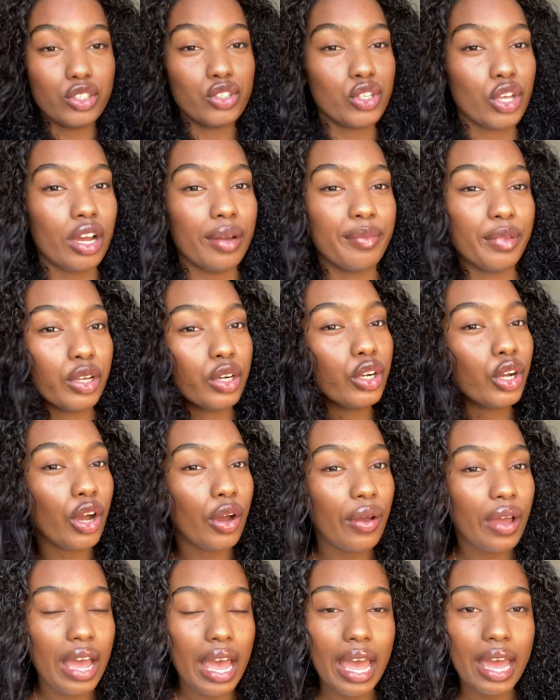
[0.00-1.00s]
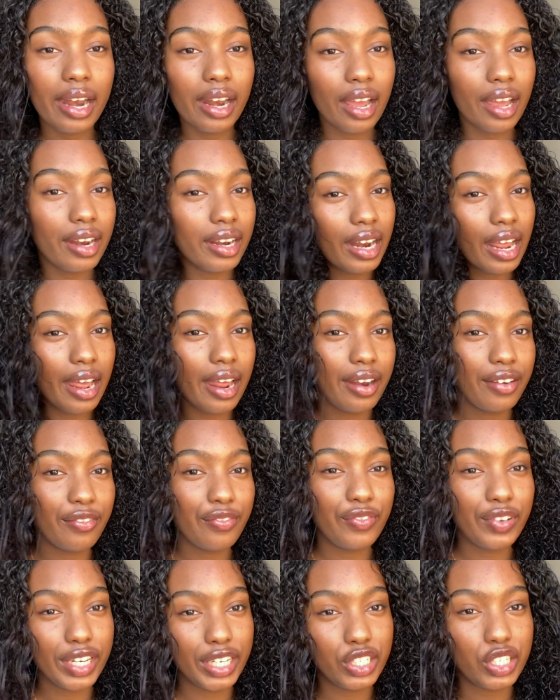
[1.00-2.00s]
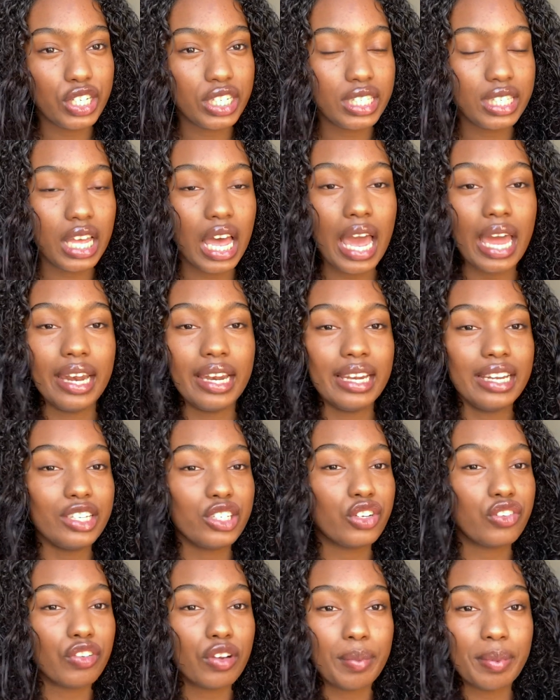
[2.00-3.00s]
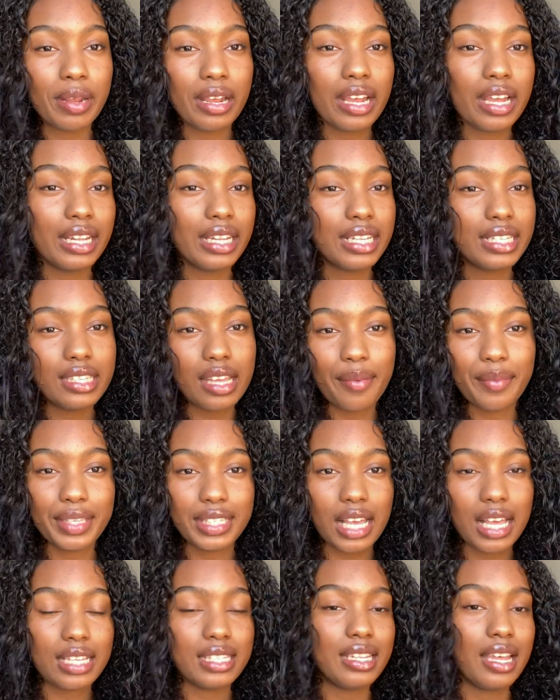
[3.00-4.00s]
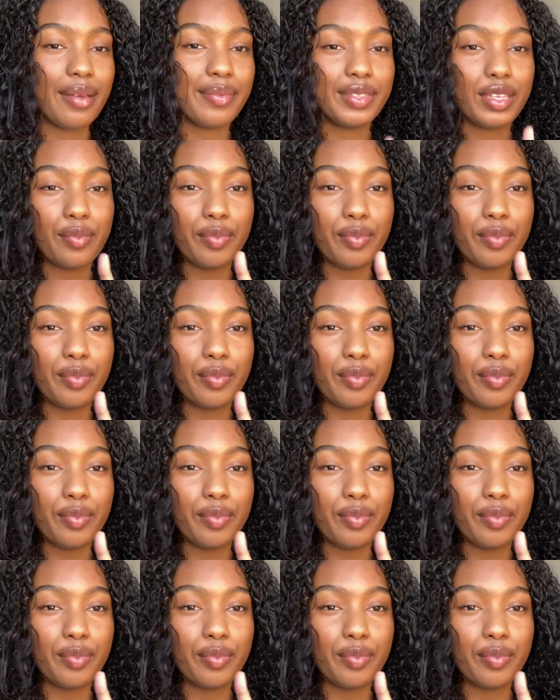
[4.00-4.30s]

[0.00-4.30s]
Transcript: So I'm gonna go ahead and then finish this side, literally repeating the same exact steps.